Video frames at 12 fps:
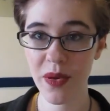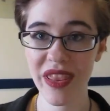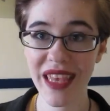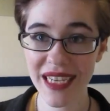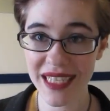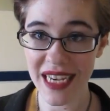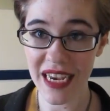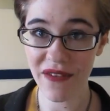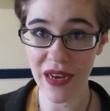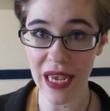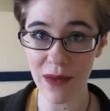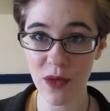But this
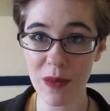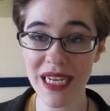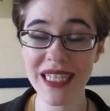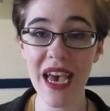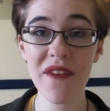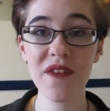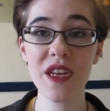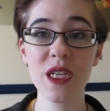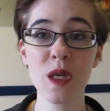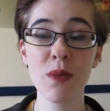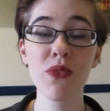evening will be definite